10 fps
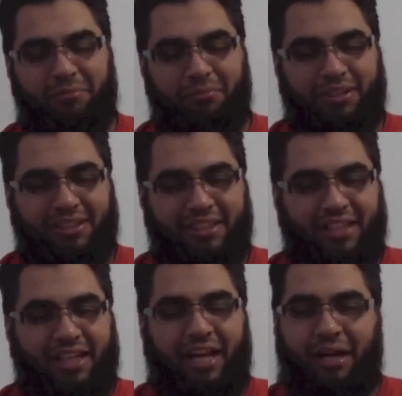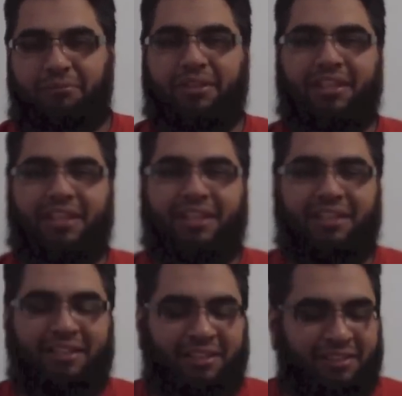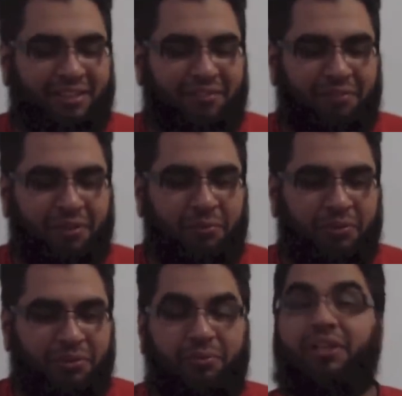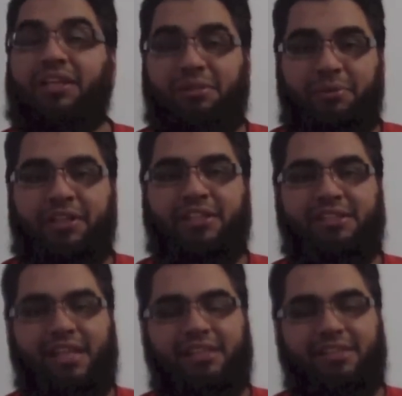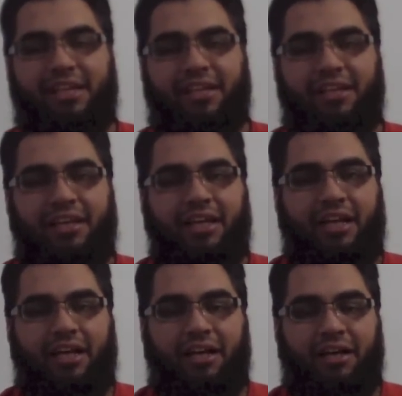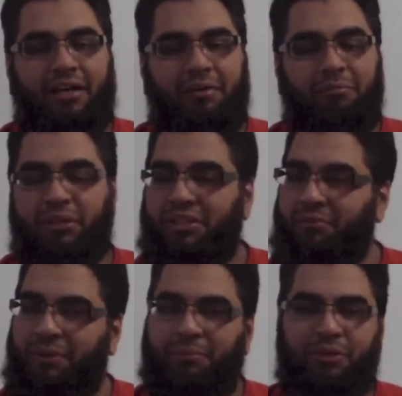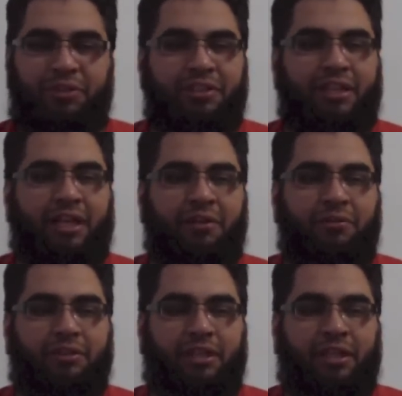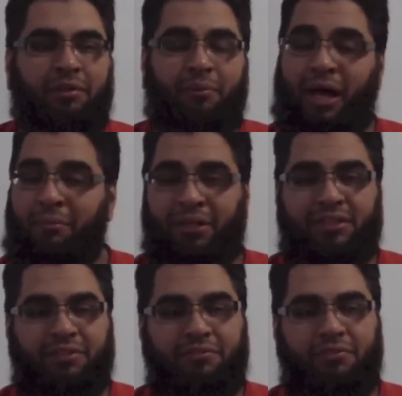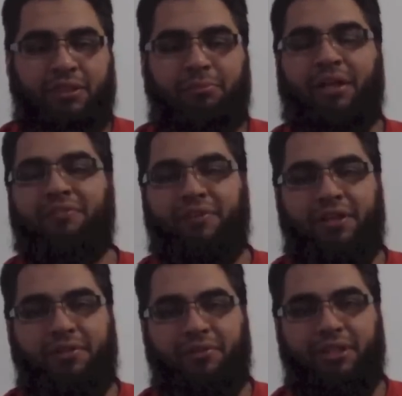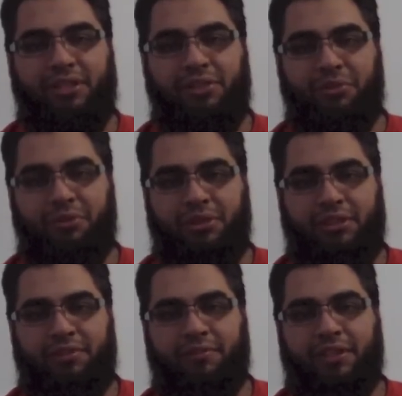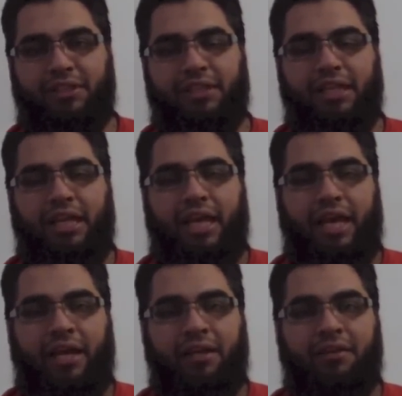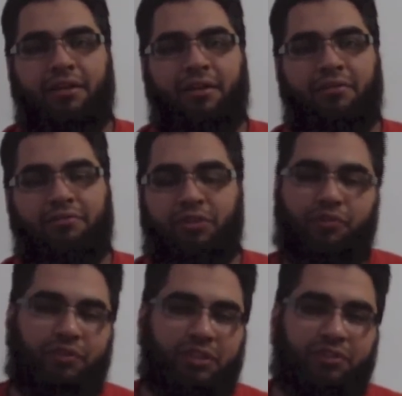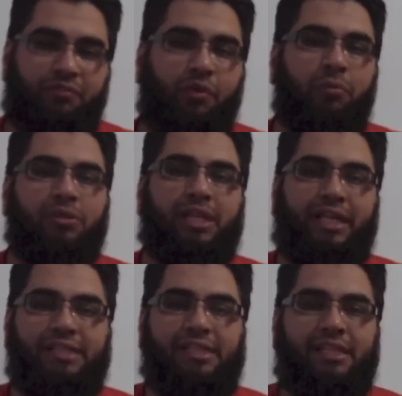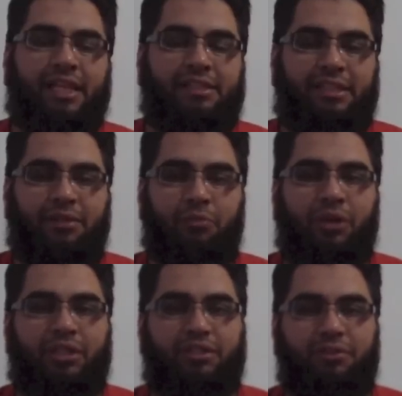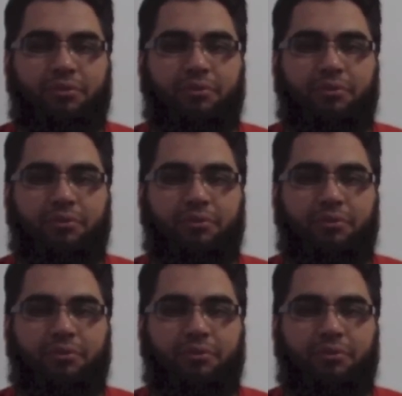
but alhamdulillah, the event was a real experience last night. A bunch of people turned out. I myself really benefited, really enjoyed the event. And so first and foremost, like I said last night, wanted to